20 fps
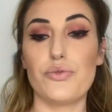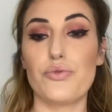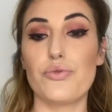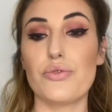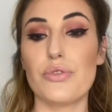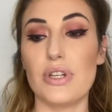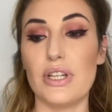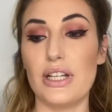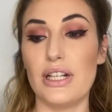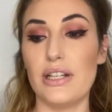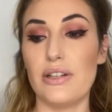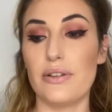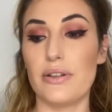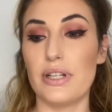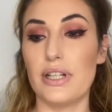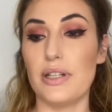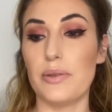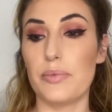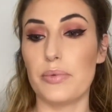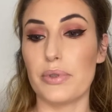really,
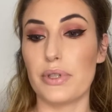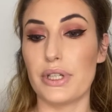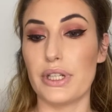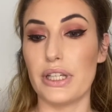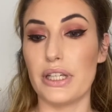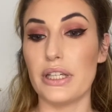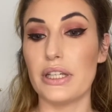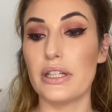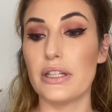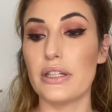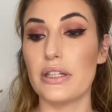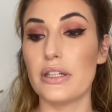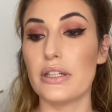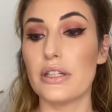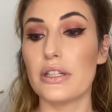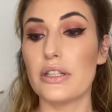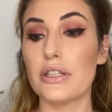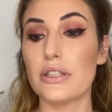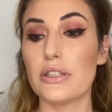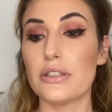really pretty.
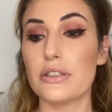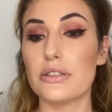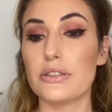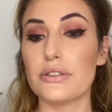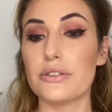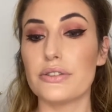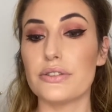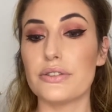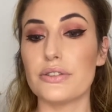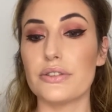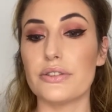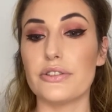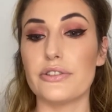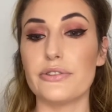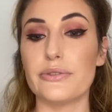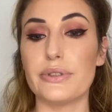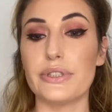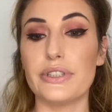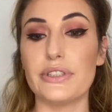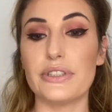So we're
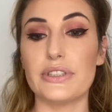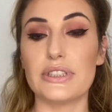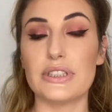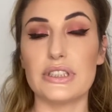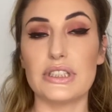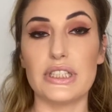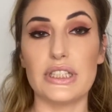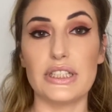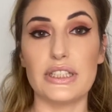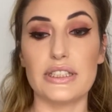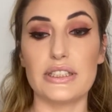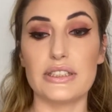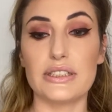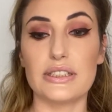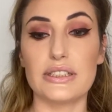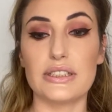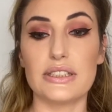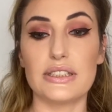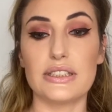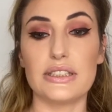gonna take
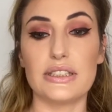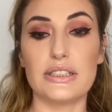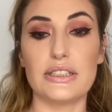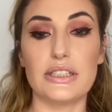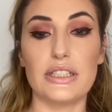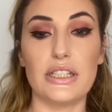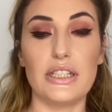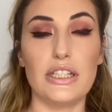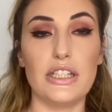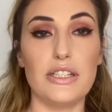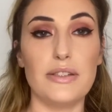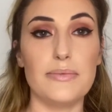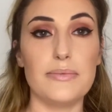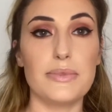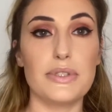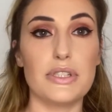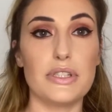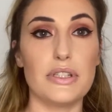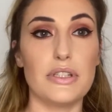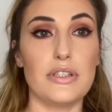the
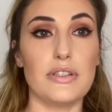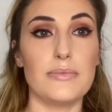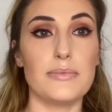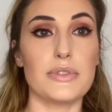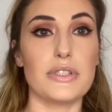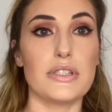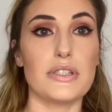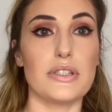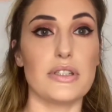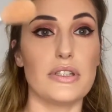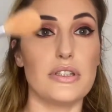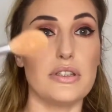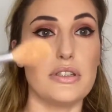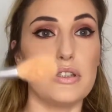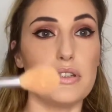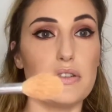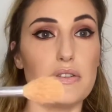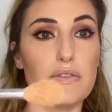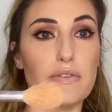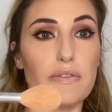same
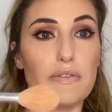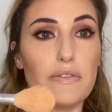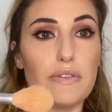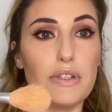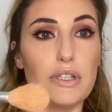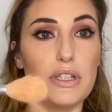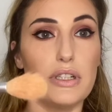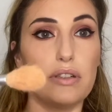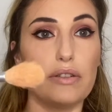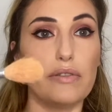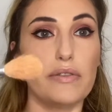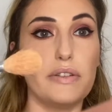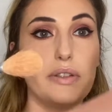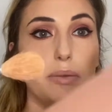fluffy